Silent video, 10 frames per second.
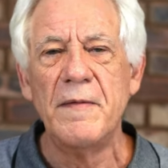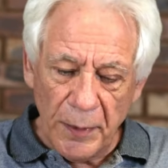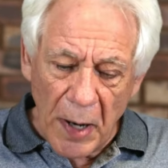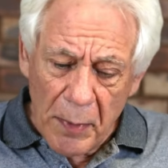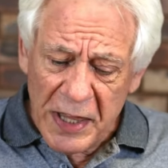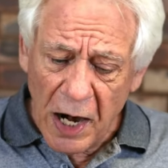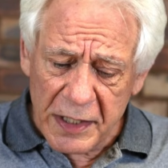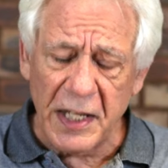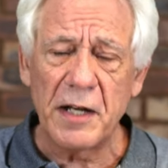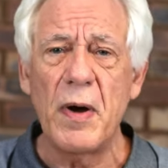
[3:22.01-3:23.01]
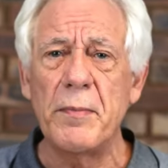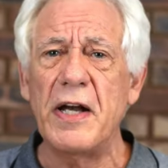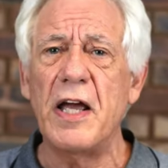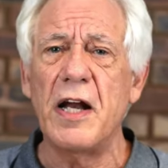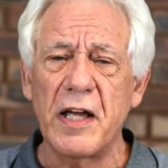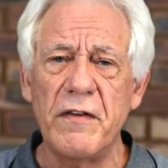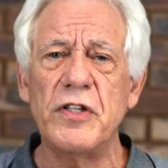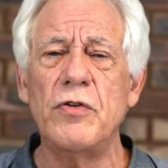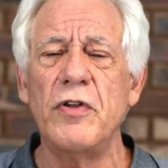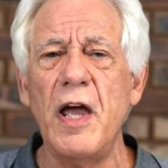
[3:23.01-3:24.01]
The moment that I take my money and I give
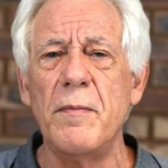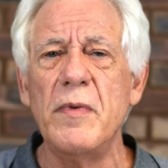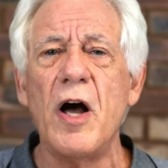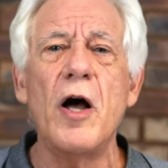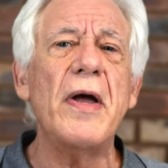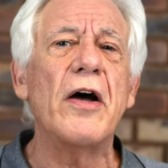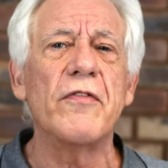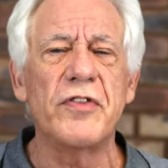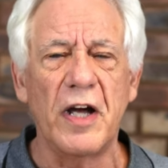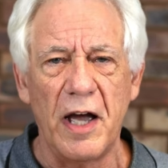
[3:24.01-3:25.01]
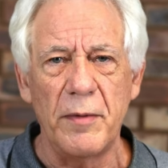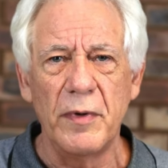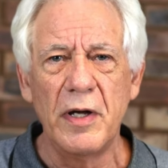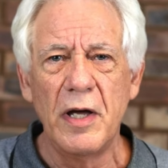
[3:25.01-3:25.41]
it to them, I'm out of the game.